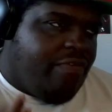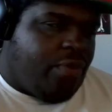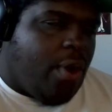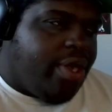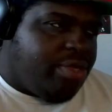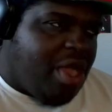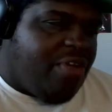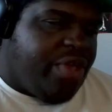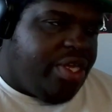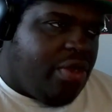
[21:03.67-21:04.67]
4 is
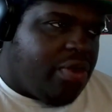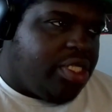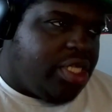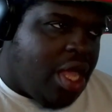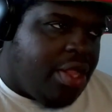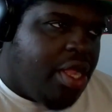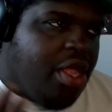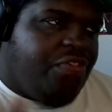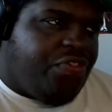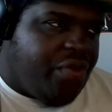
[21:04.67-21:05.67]
My Friend No Katan.
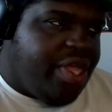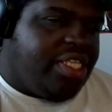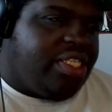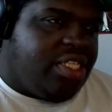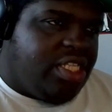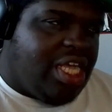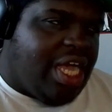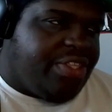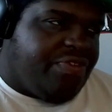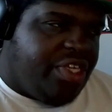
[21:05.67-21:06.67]
3 is Aaliyah
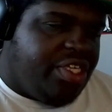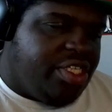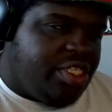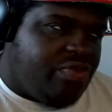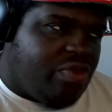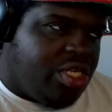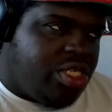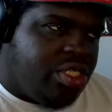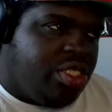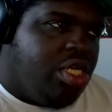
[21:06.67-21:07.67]
Hides Her Feelings in
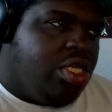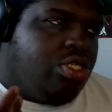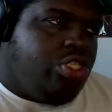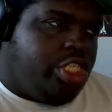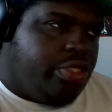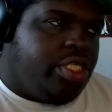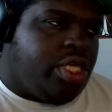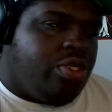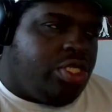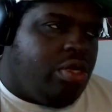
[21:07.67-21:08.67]
Russian. 2 is
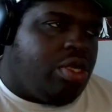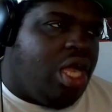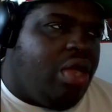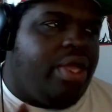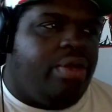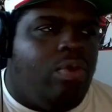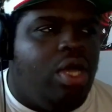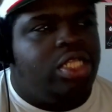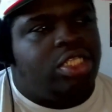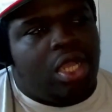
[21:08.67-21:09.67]
Oshinoko, and
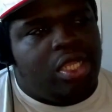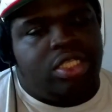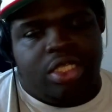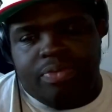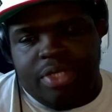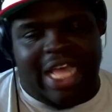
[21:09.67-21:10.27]
1 is Arati.